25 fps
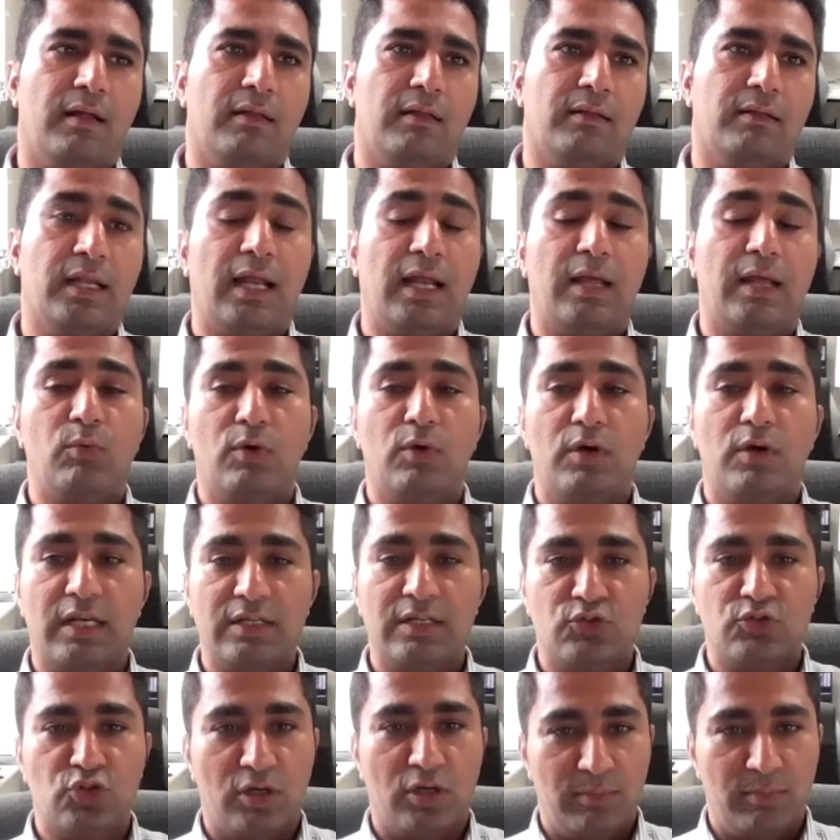Then I worked
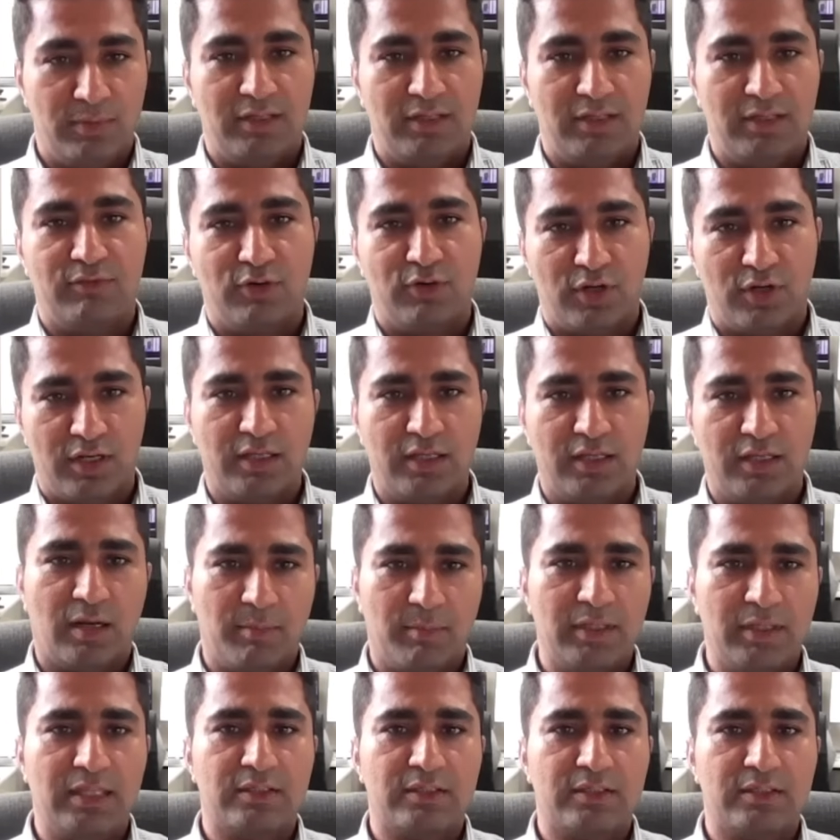in Germany for a year. I
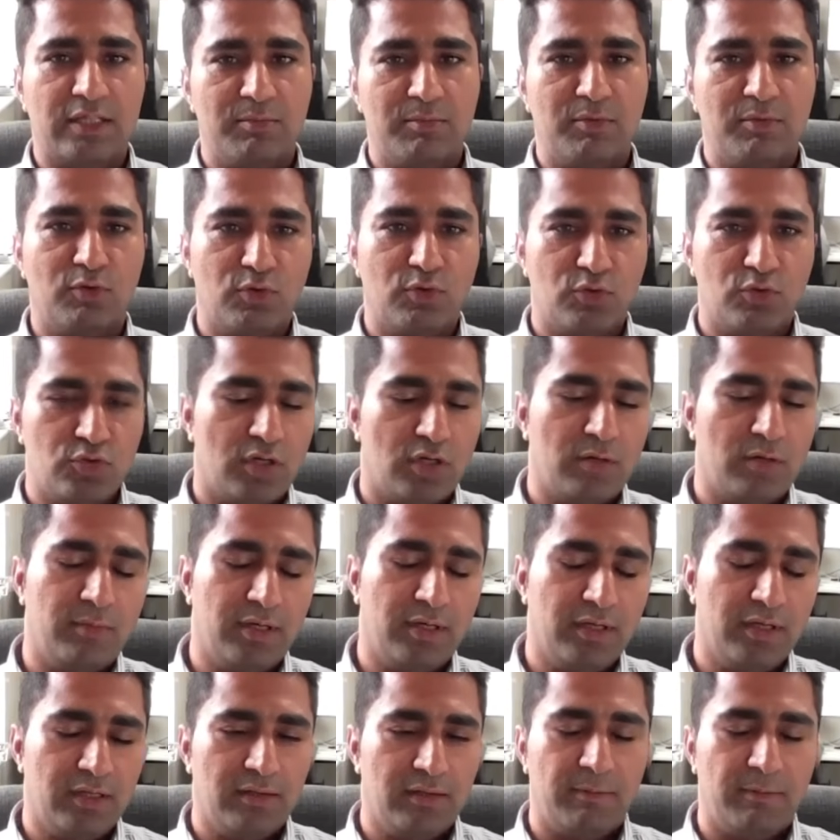mean, they sent me over to
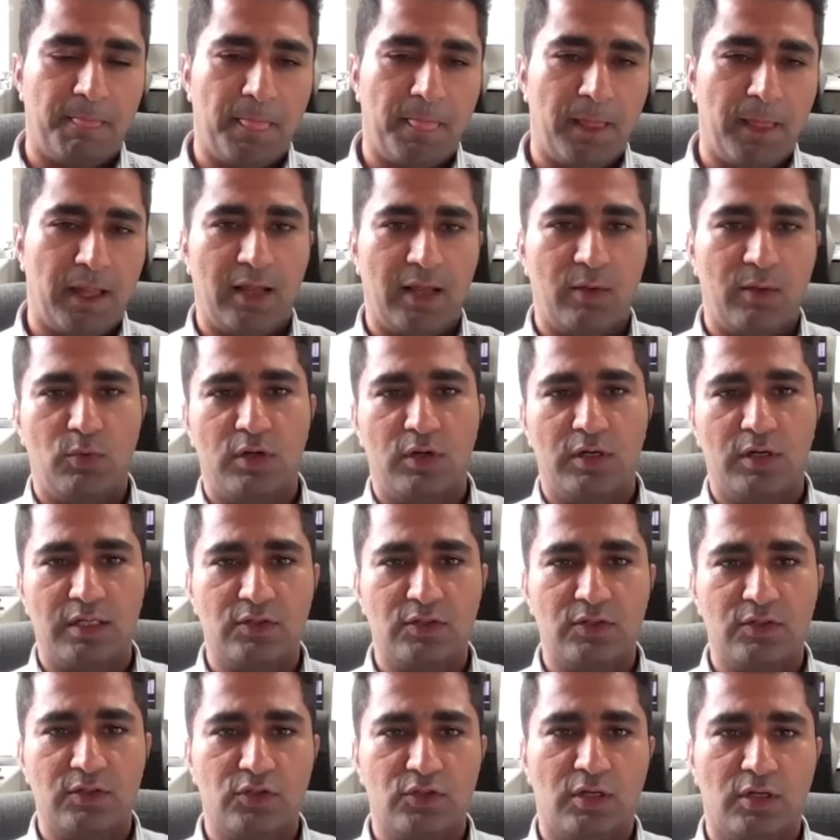Germany. Then I worked
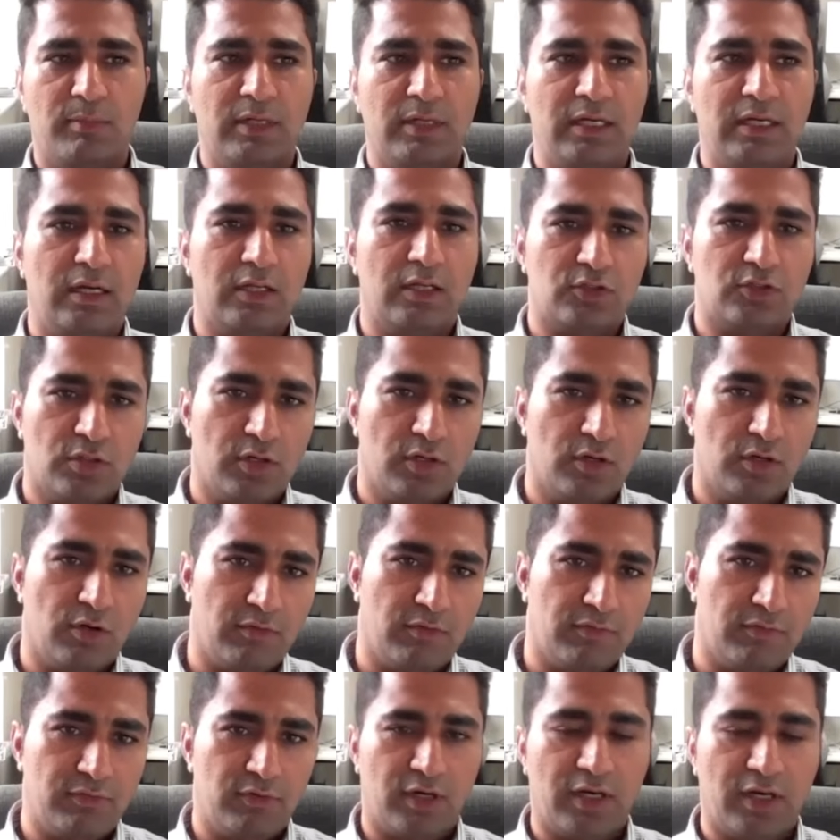in Germany, in
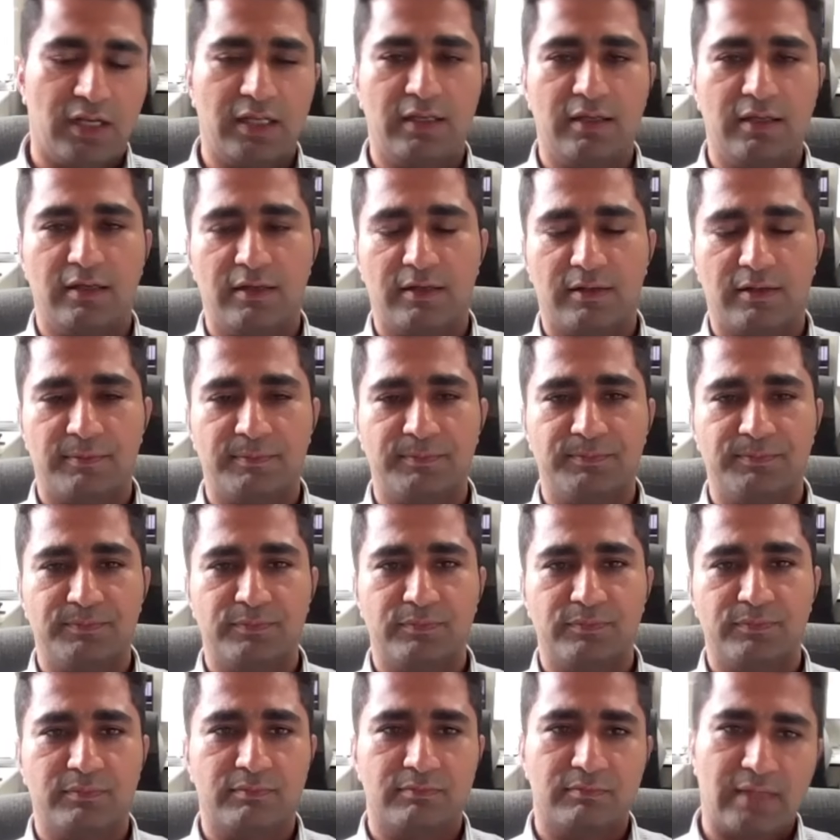Düsseldorf for a year.
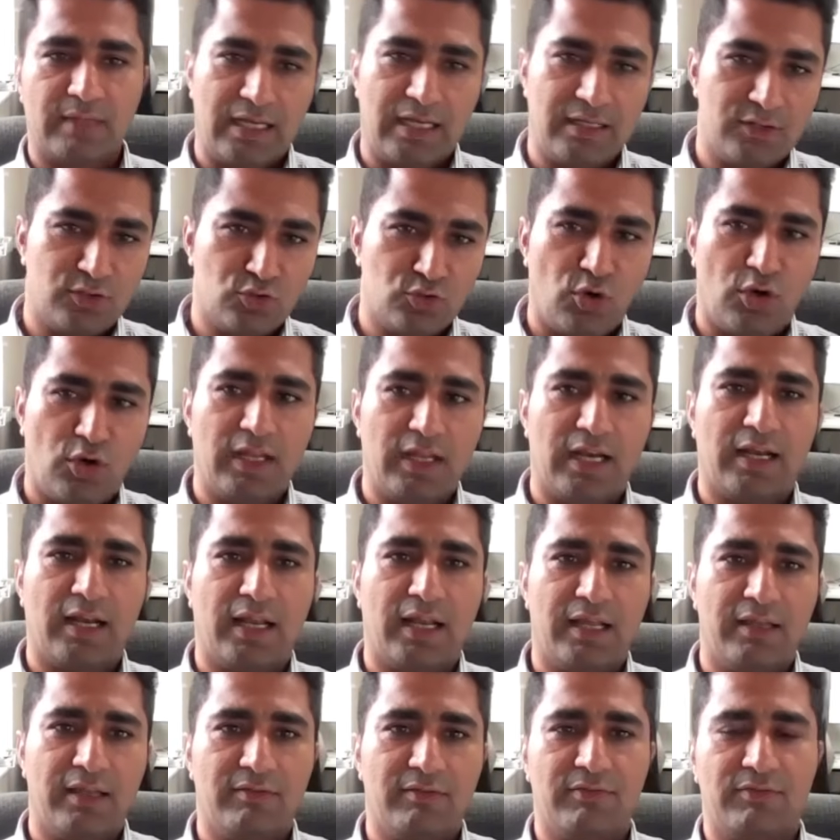I saw that
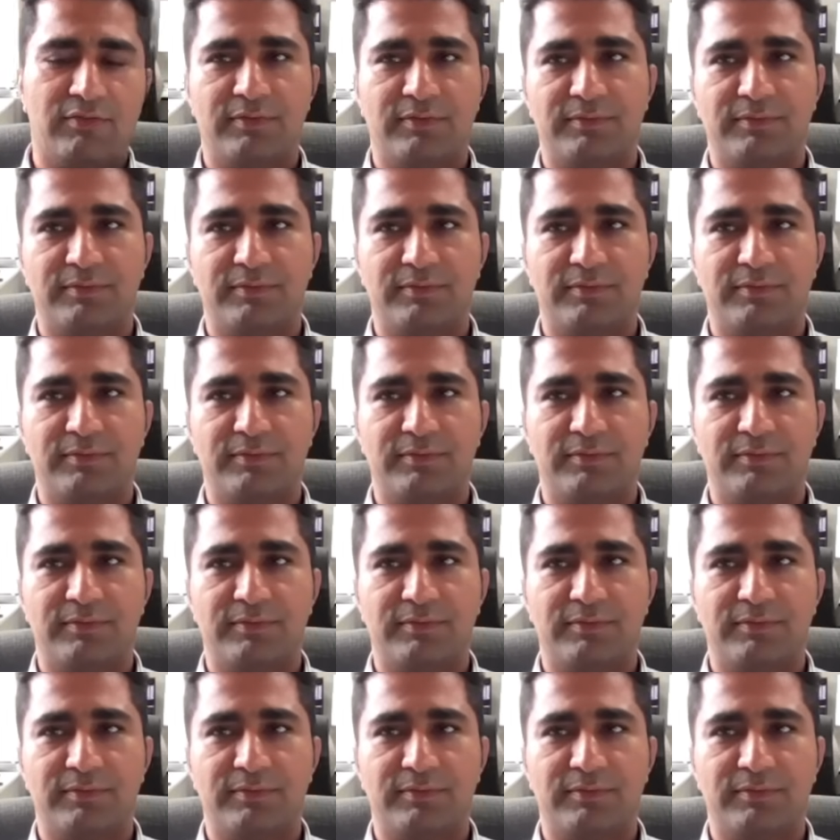life.